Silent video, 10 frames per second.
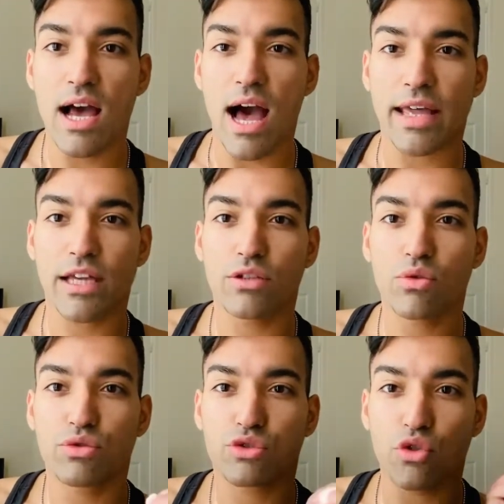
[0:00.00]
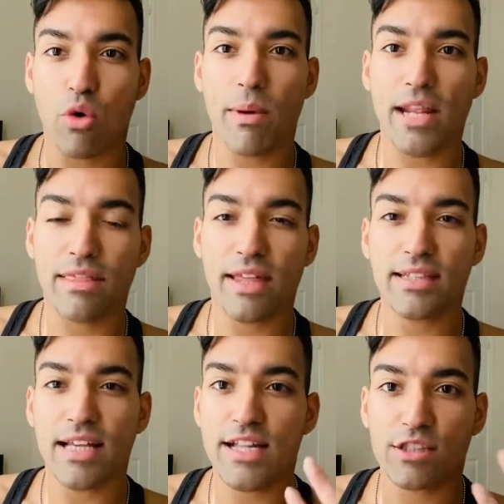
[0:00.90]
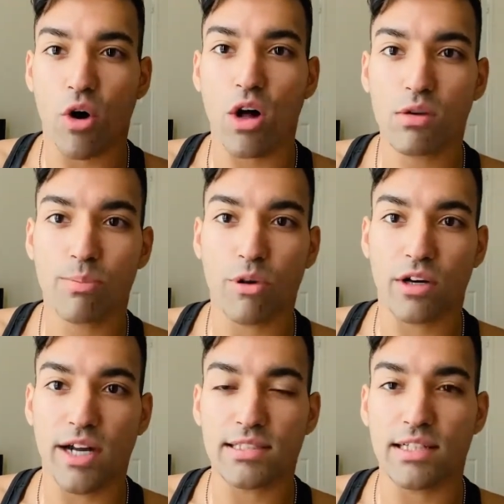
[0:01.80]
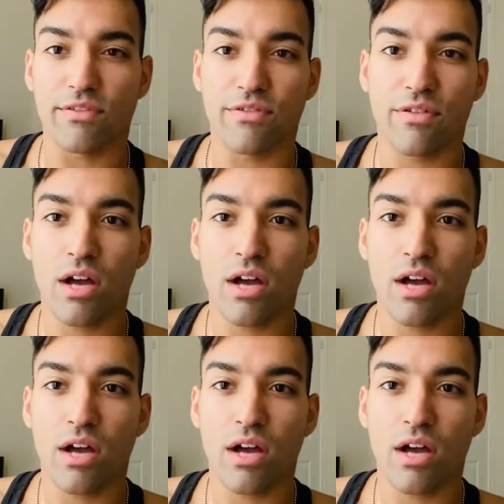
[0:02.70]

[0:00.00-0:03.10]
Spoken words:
I can do so many things, and it's all progressive.